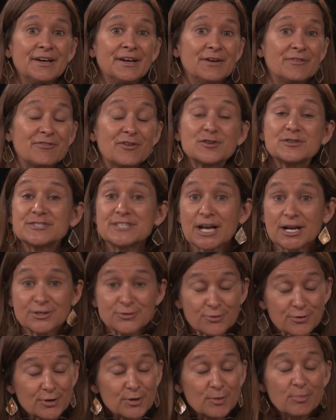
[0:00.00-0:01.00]
First
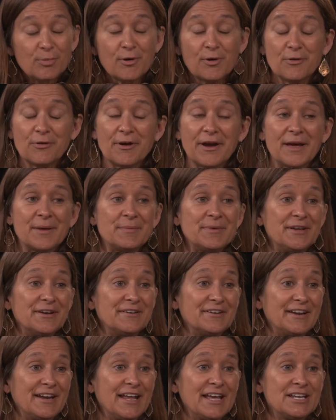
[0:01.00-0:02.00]
doctoral program here
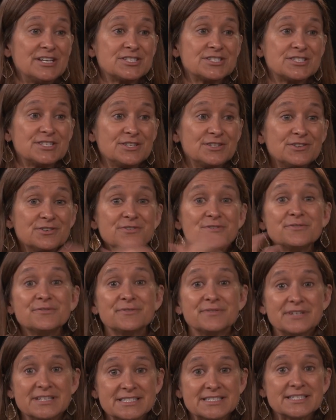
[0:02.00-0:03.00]
at HCU
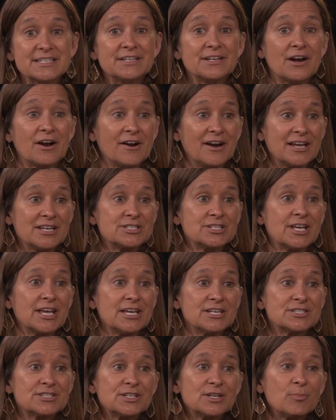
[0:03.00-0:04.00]
is in our
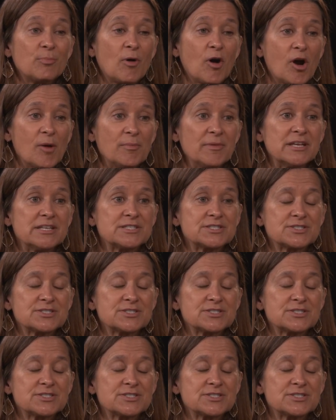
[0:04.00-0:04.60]
education department,